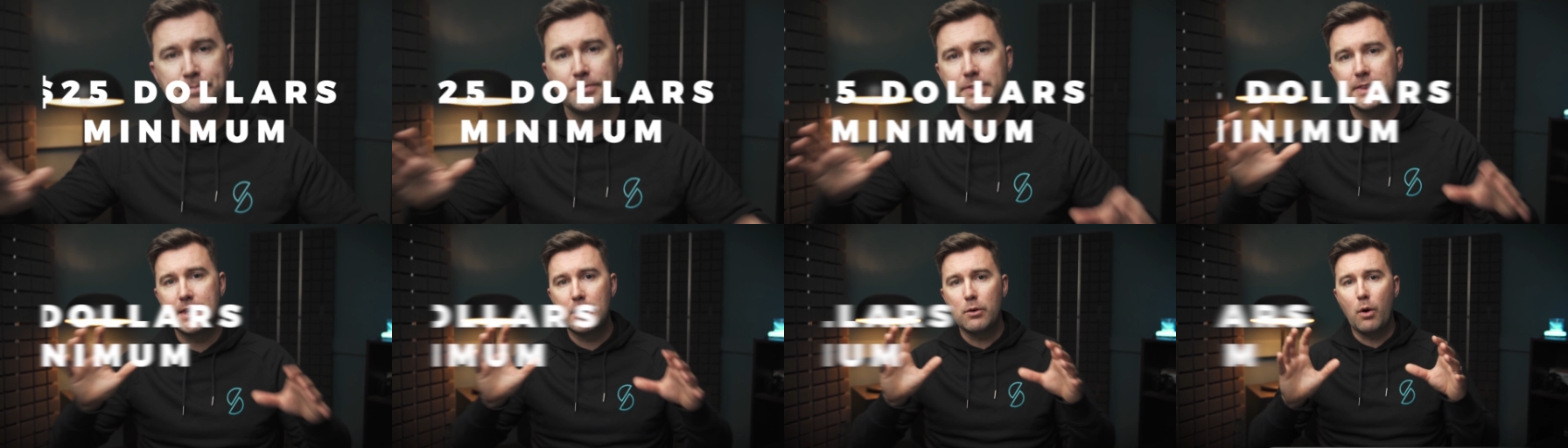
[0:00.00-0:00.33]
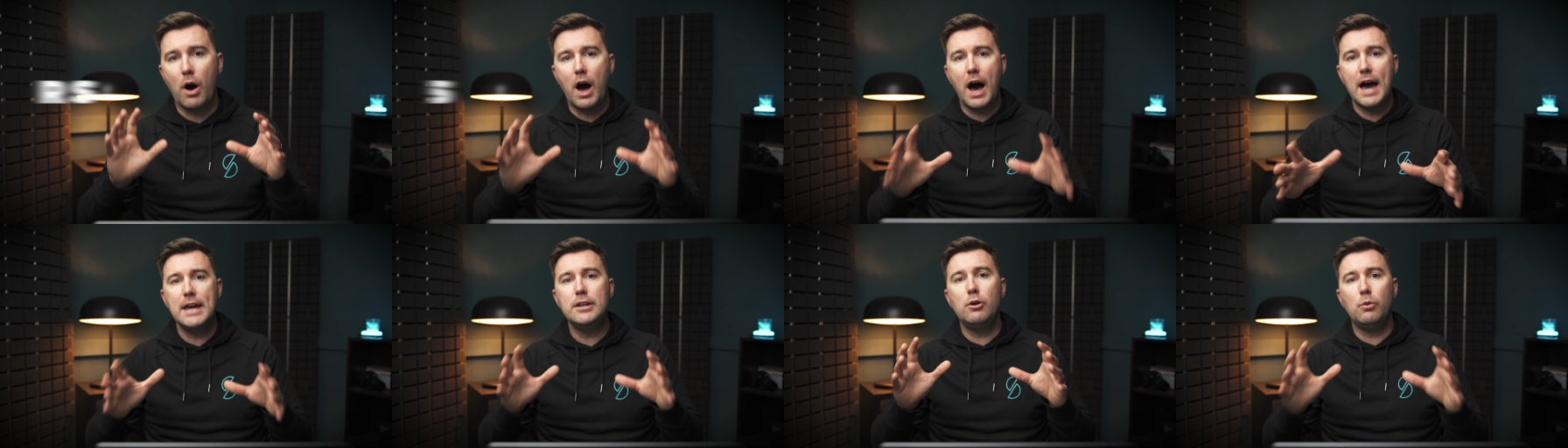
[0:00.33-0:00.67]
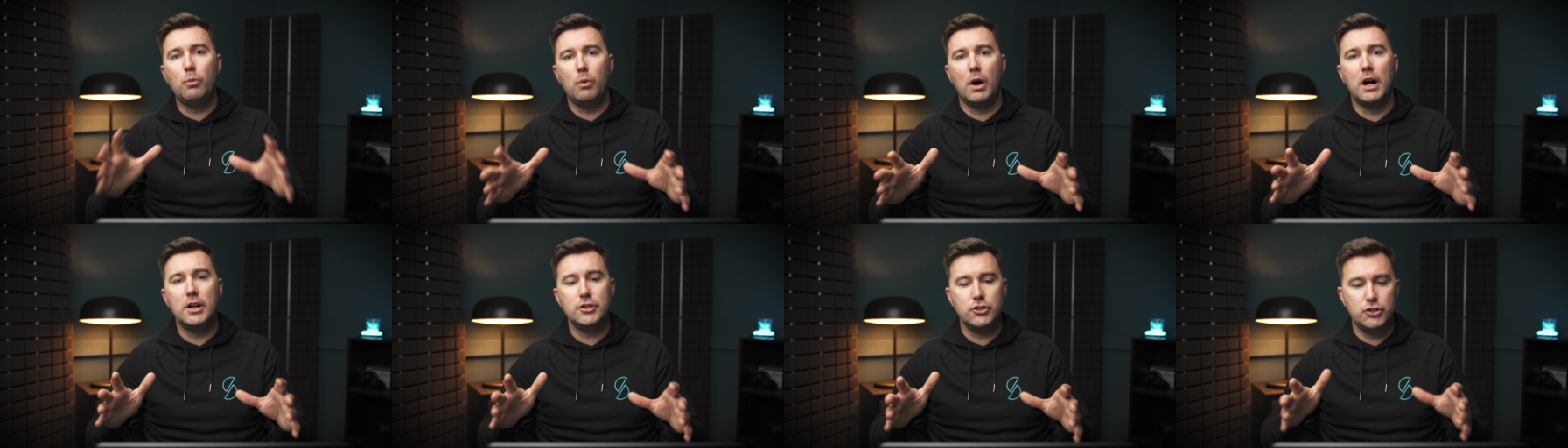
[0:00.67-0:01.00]
Now, I don't
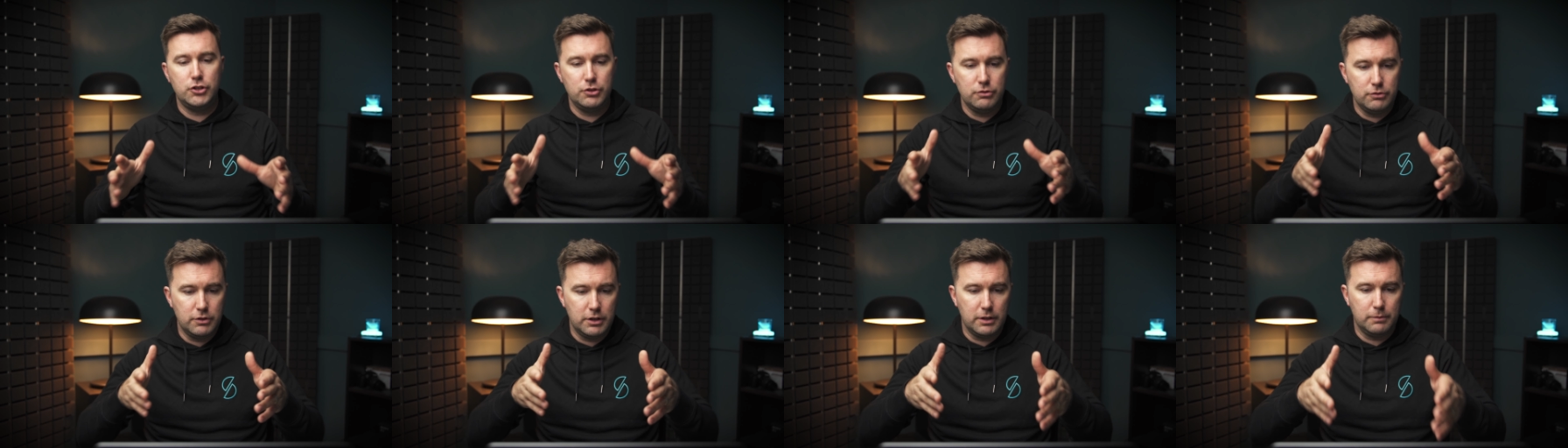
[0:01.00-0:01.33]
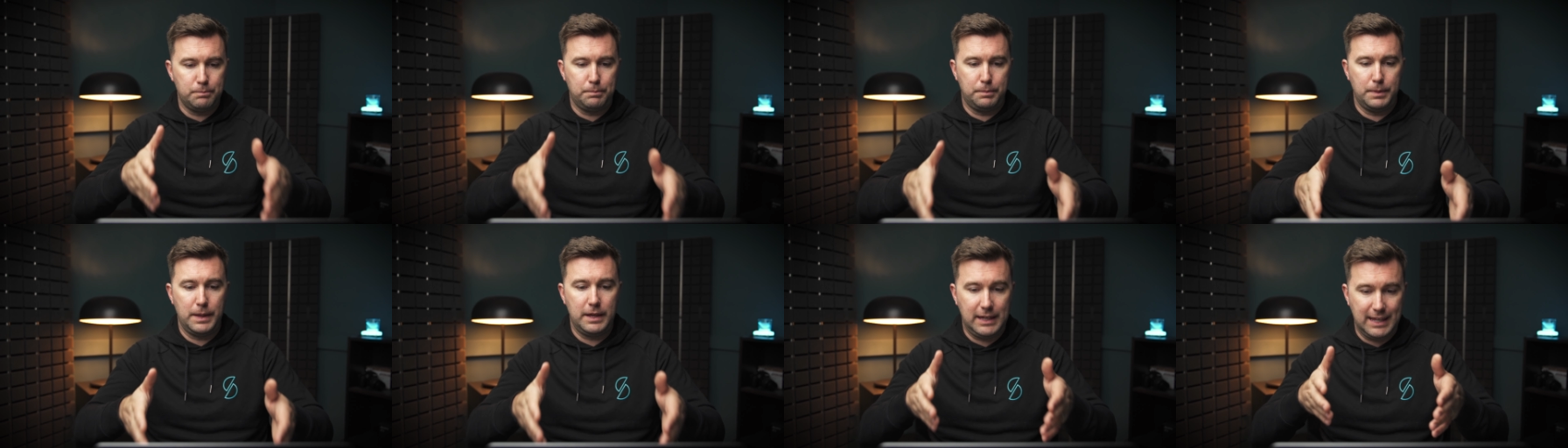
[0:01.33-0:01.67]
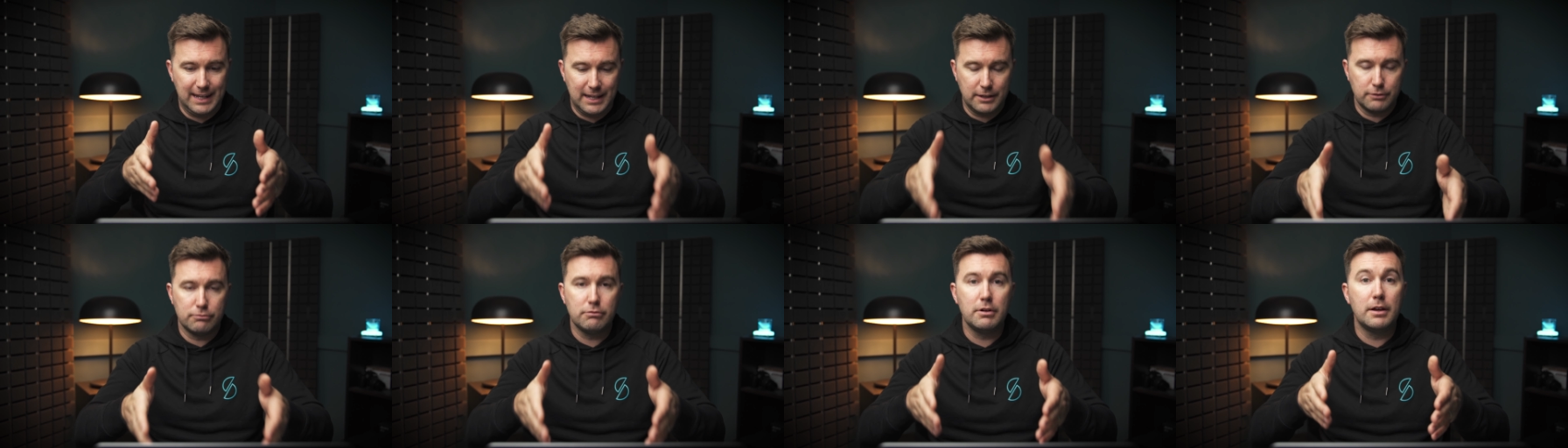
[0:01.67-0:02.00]
want you to
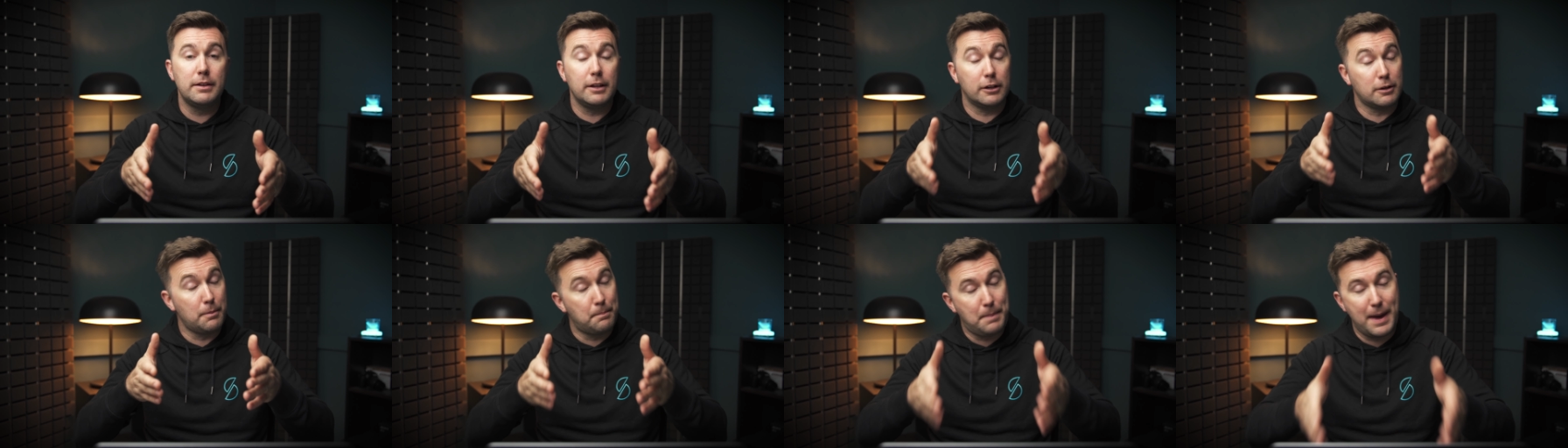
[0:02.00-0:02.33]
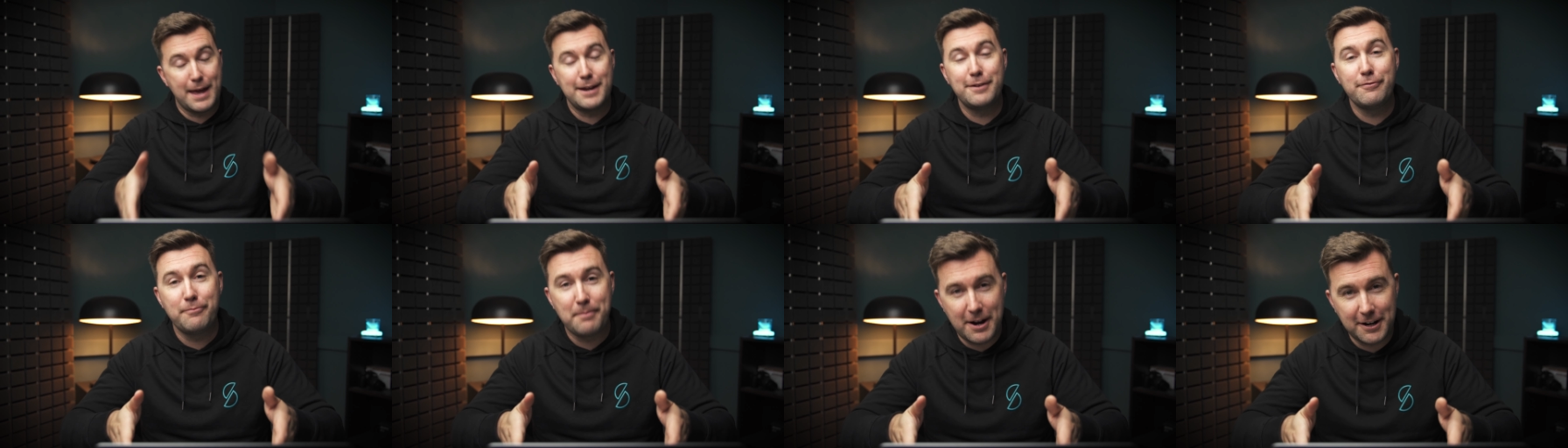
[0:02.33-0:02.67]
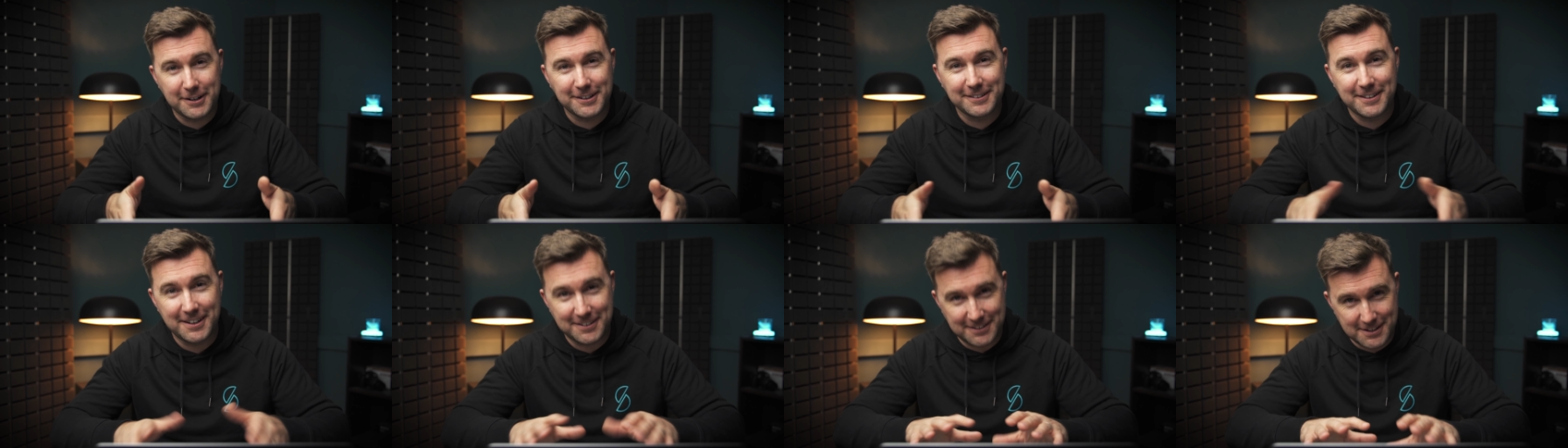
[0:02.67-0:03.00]
get into a competitive
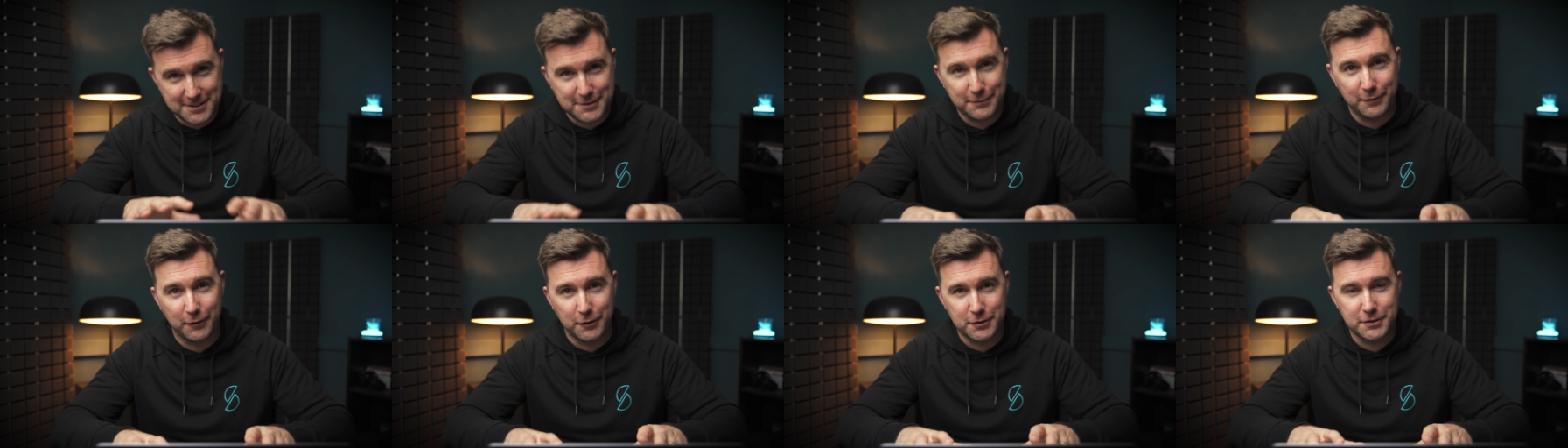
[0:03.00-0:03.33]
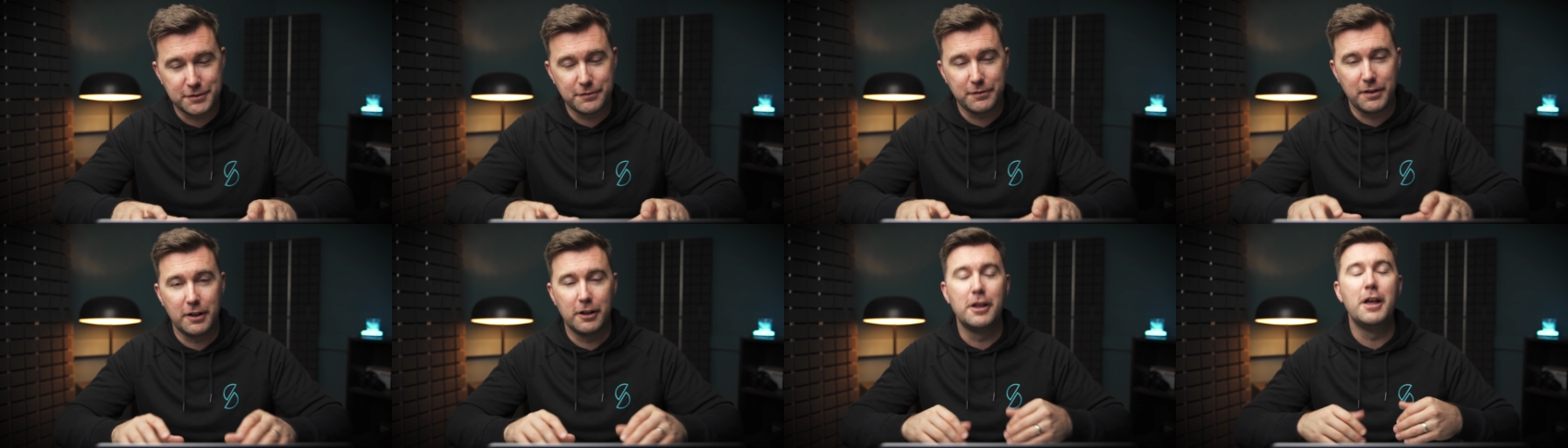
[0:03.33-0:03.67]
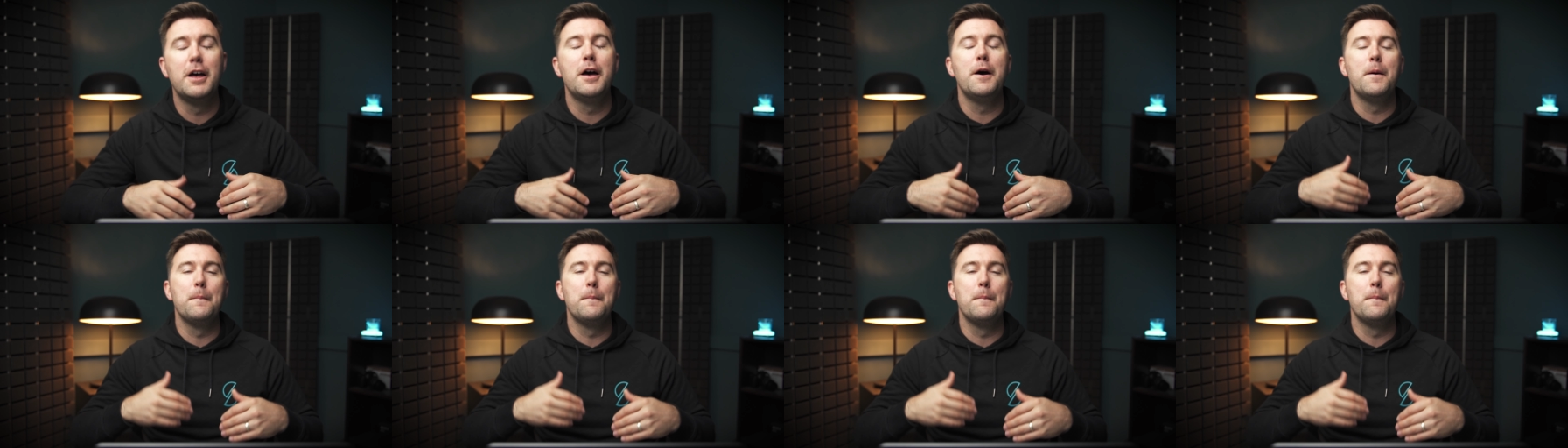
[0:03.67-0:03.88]
market like this, first of all,